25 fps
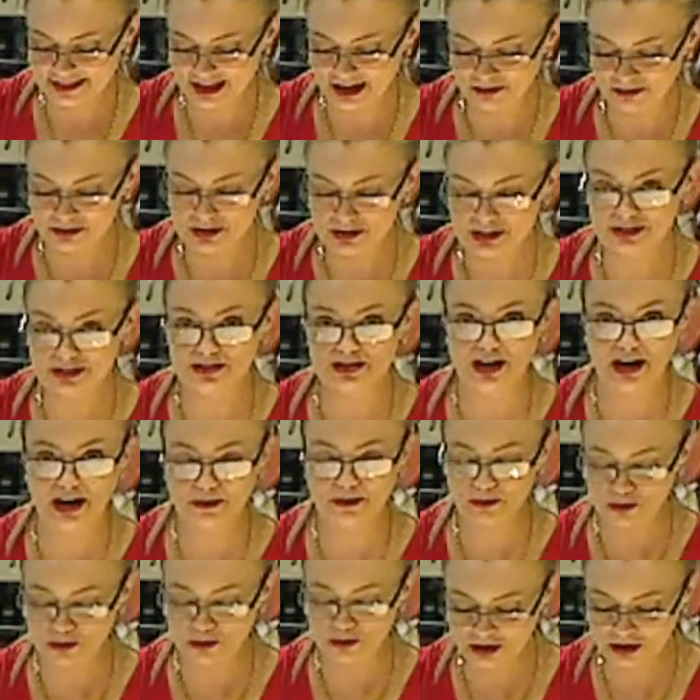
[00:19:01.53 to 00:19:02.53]
and that was
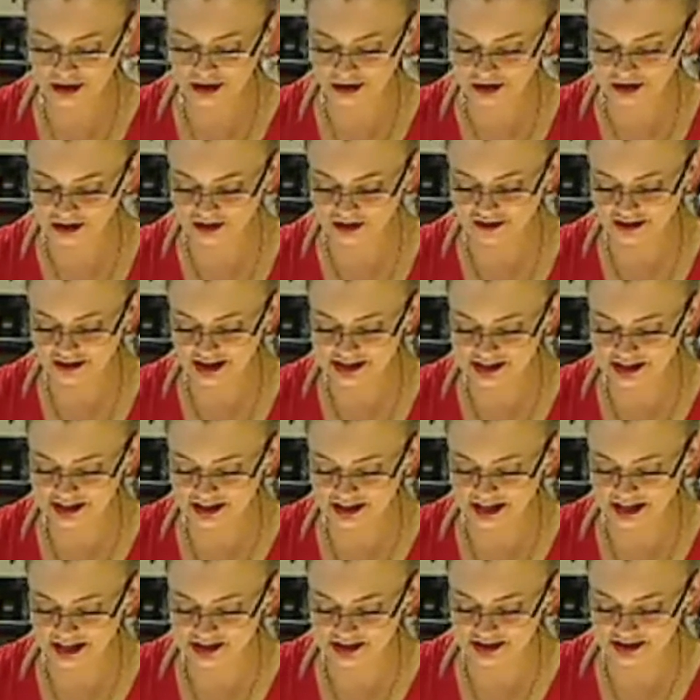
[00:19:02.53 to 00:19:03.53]
Di Walker.
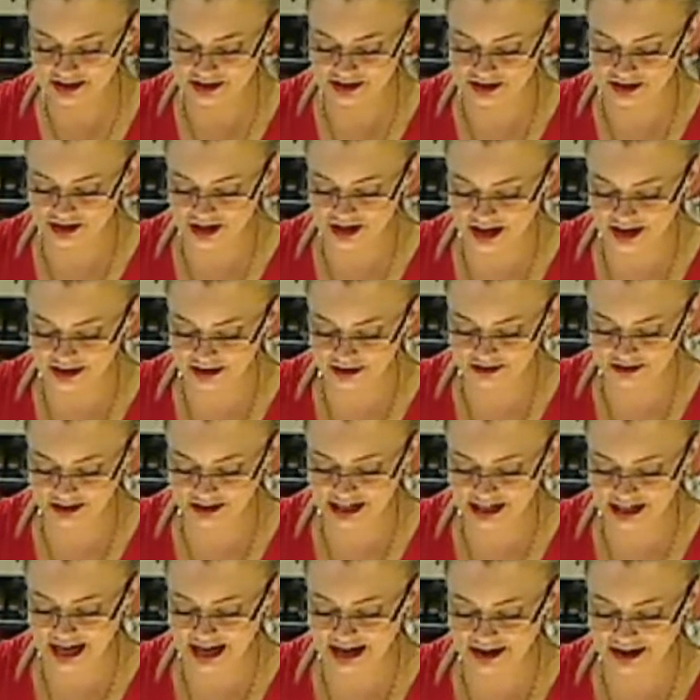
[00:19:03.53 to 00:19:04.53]
Congratulations, Di,
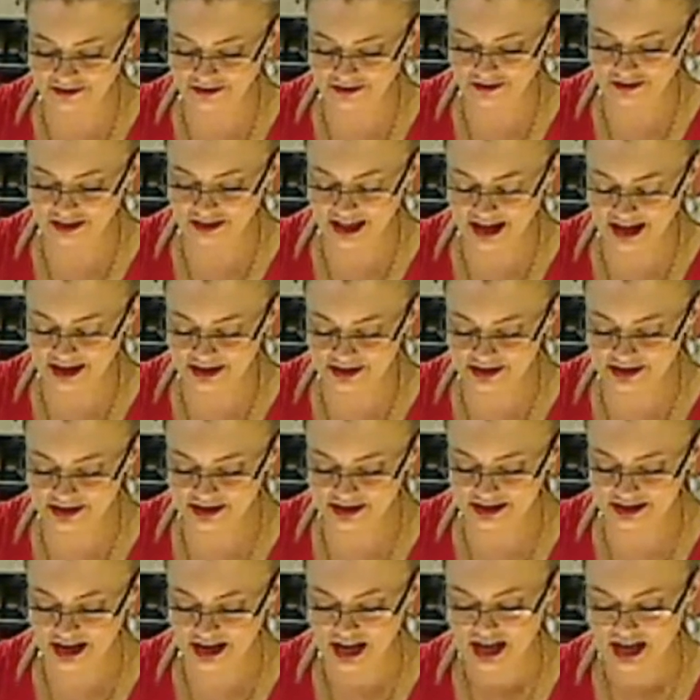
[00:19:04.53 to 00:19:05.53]

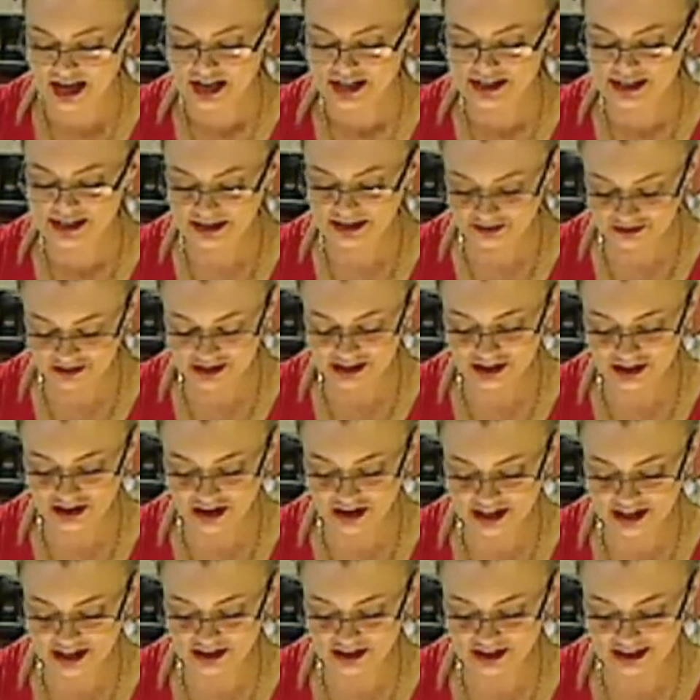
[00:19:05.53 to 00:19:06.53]

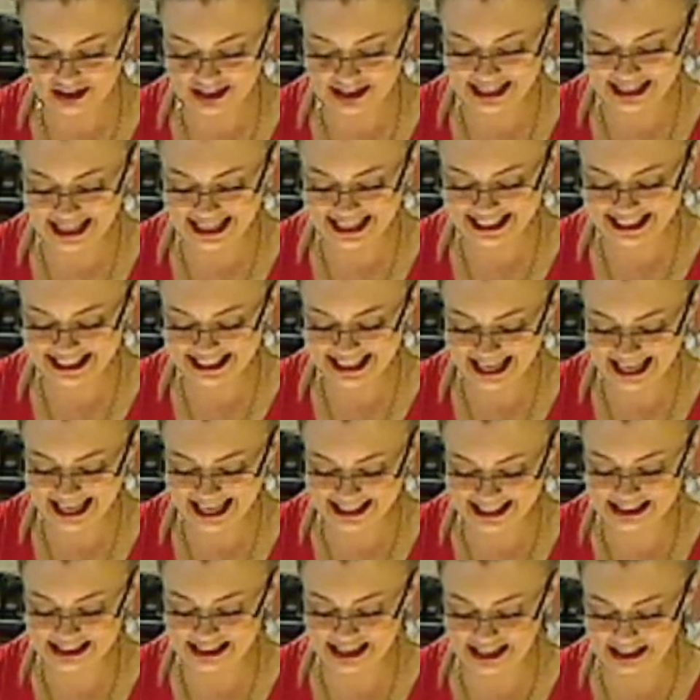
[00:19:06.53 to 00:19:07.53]

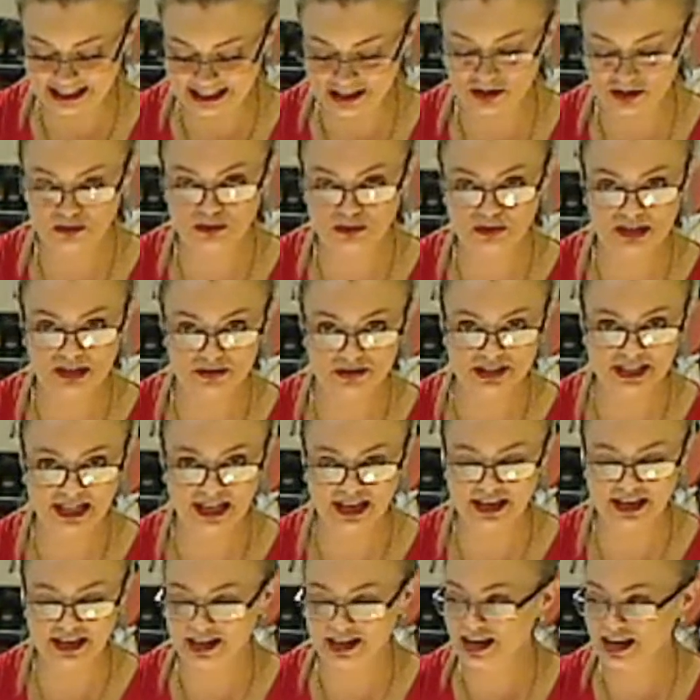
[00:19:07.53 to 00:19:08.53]
$3,579.10. Well
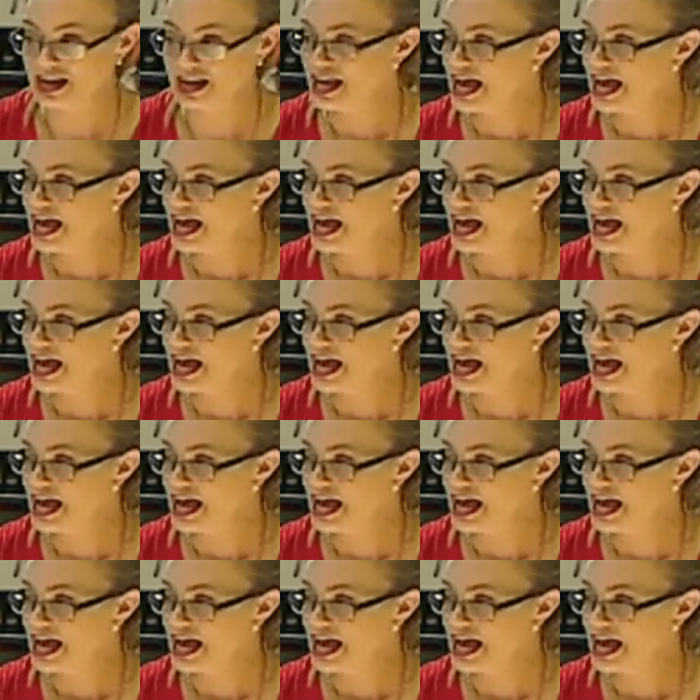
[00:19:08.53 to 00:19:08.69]
done.